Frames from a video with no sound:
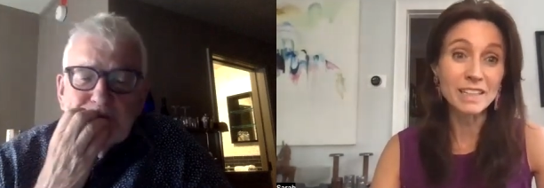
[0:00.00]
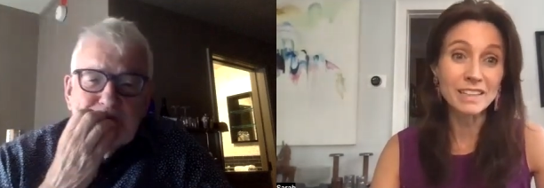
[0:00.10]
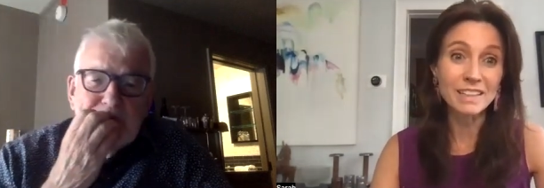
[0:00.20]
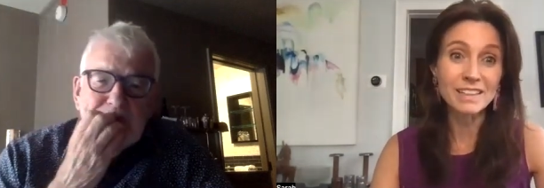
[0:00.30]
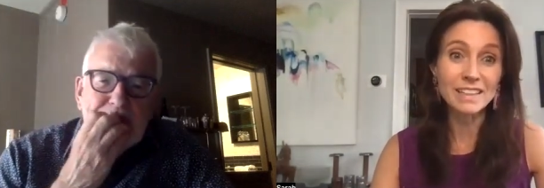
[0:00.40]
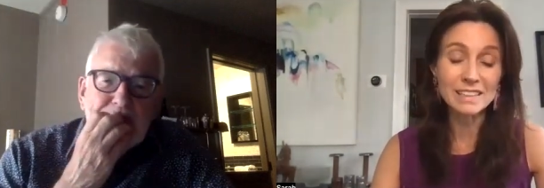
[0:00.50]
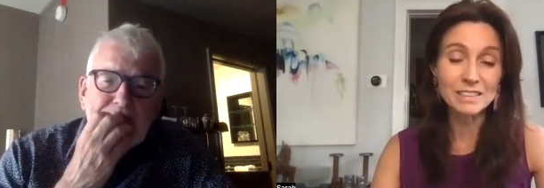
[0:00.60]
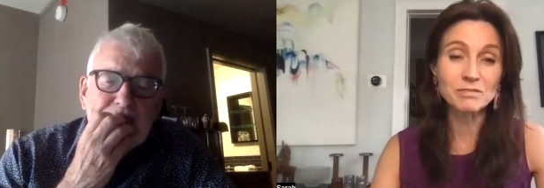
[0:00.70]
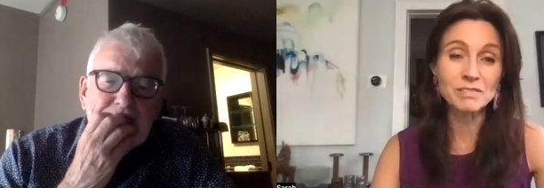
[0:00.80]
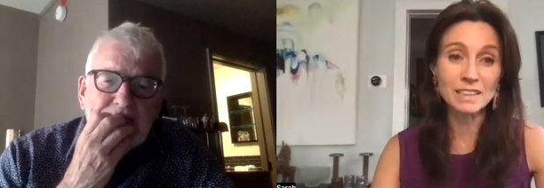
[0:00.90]
Speaker 1: it. I think it's
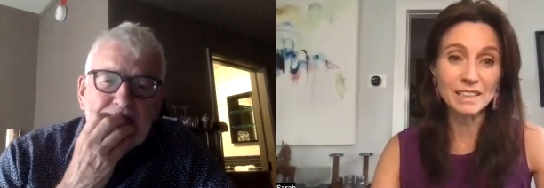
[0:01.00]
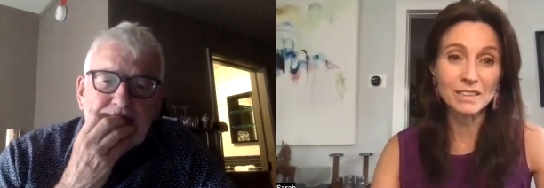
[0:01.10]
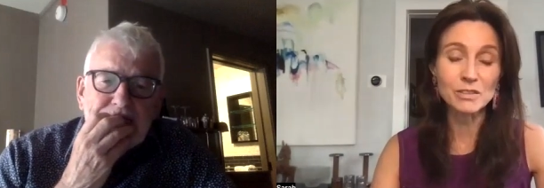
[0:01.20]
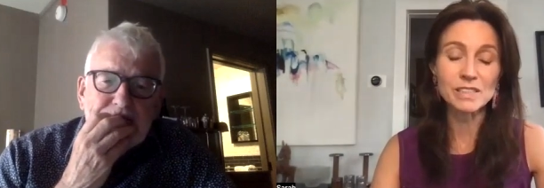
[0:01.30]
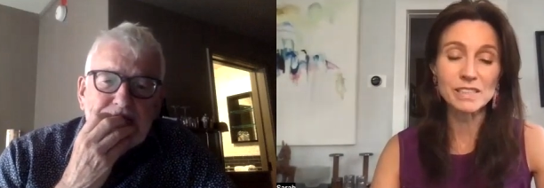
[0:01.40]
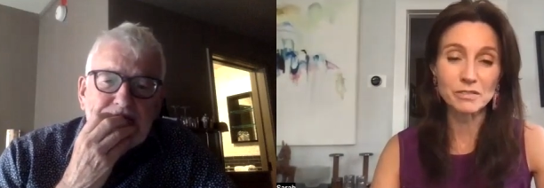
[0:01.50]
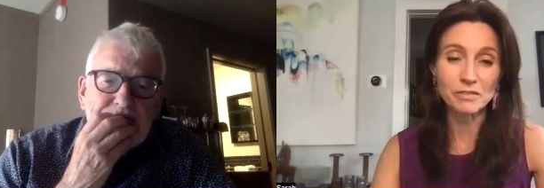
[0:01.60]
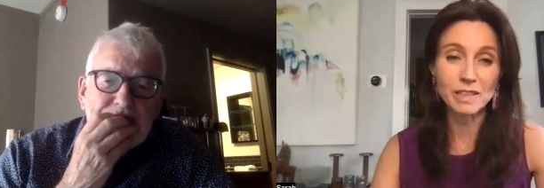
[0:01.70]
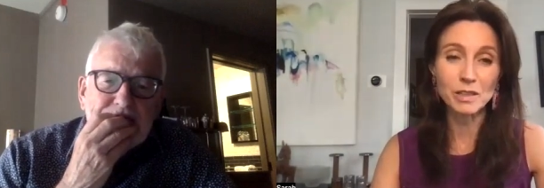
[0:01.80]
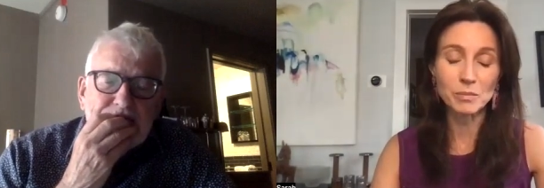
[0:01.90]
a really interesting
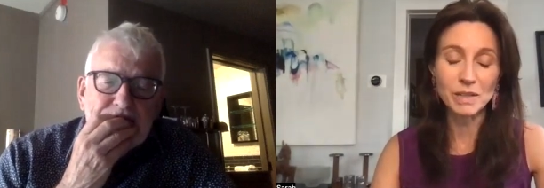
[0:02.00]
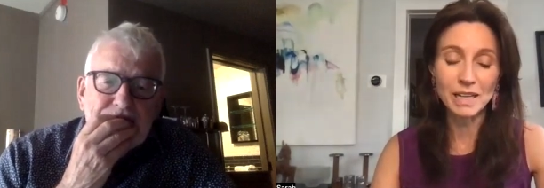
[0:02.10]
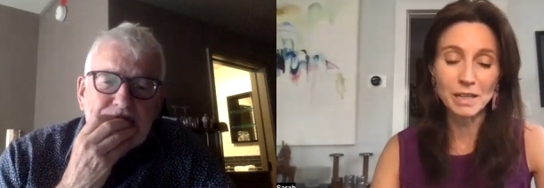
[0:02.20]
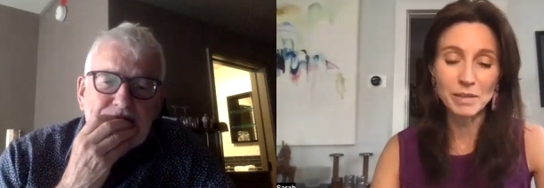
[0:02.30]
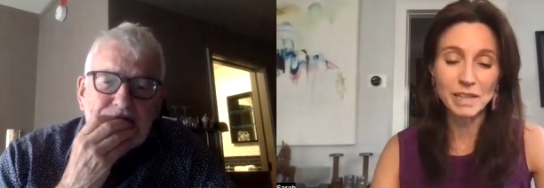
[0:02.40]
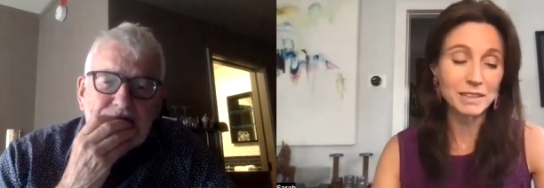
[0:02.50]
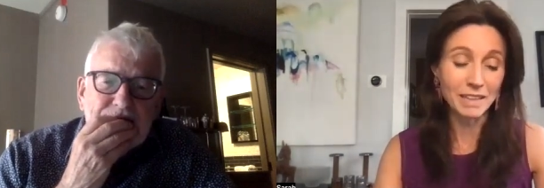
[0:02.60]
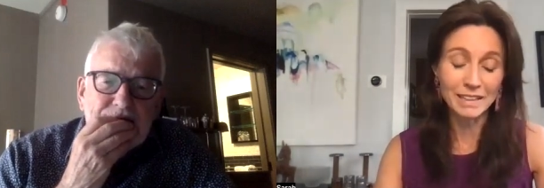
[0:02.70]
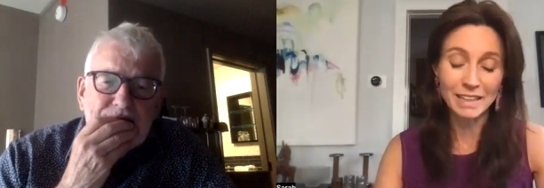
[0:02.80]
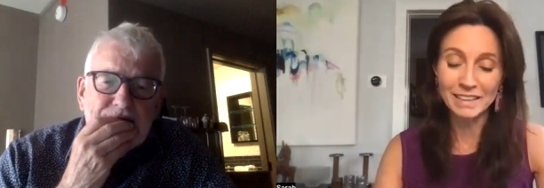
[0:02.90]
film, um, and I,
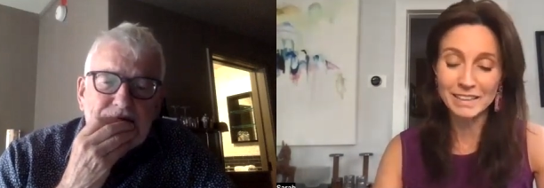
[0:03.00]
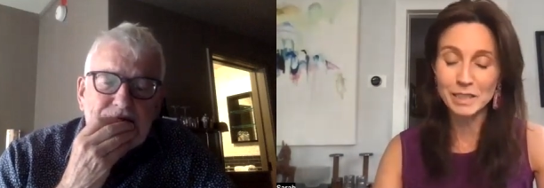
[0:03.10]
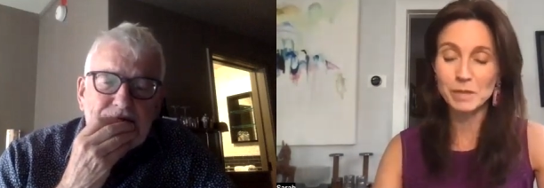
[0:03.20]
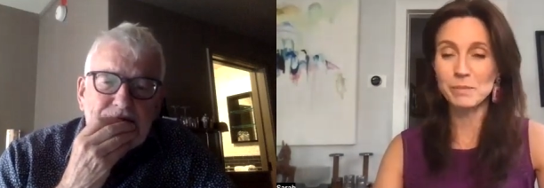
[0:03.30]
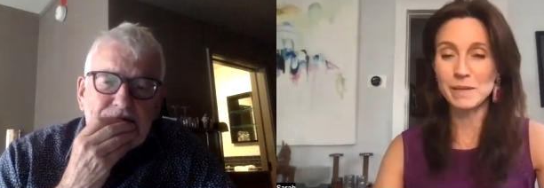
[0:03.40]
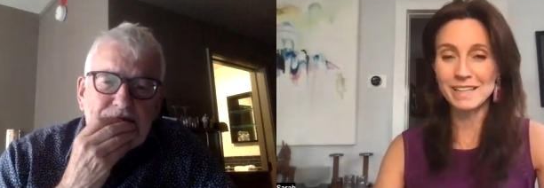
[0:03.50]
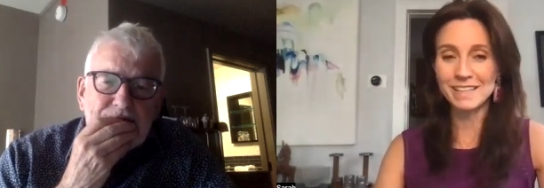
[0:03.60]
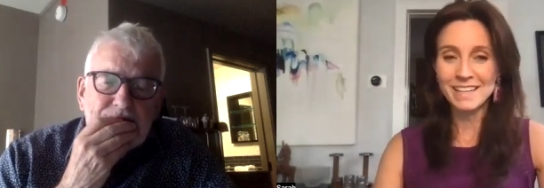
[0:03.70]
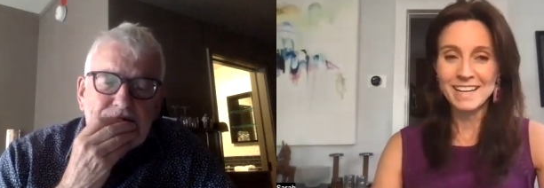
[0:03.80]
I, I could keep uh,